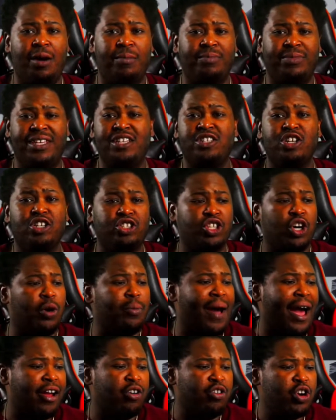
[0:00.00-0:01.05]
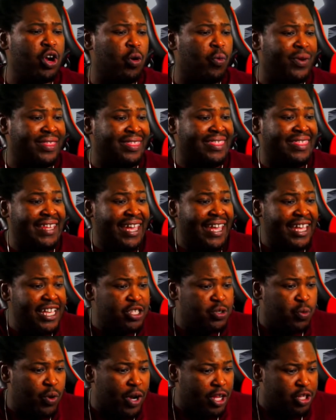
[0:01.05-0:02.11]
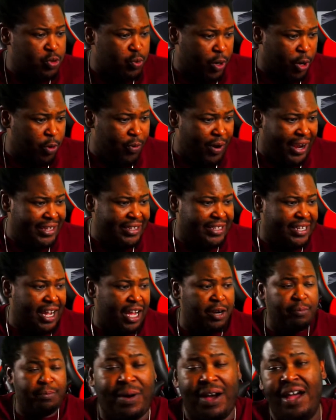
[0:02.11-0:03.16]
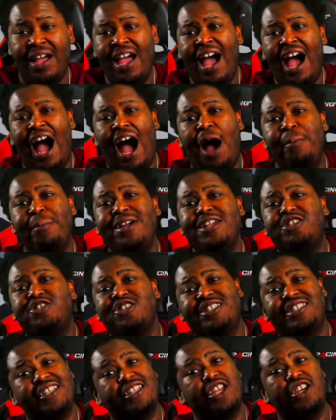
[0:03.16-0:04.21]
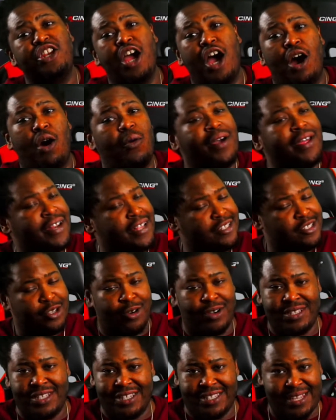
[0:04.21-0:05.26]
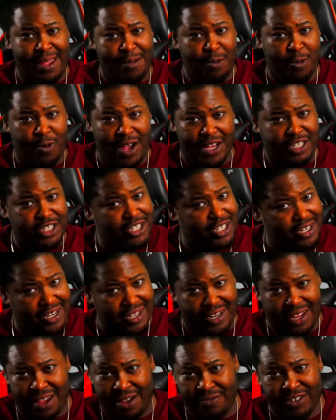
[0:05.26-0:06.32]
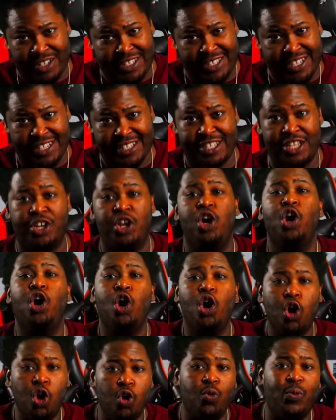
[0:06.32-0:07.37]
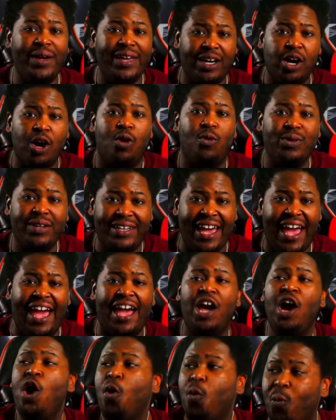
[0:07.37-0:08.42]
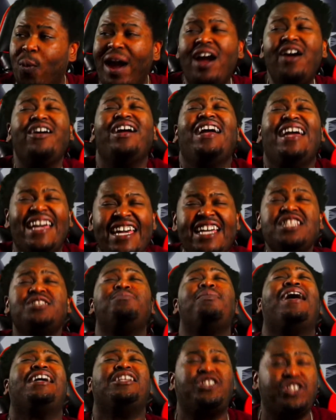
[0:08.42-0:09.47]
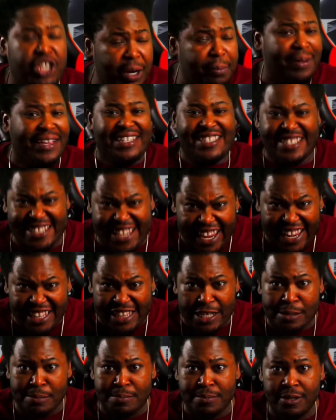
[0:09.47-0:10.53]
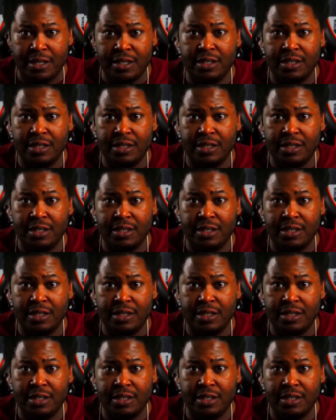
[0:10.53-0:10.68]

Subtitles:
These are dope. I don't know when these ones were quite done, but I'm interested to know, and it's always the same question in every season. Who we gonna get? Where is my CHIBI Salem?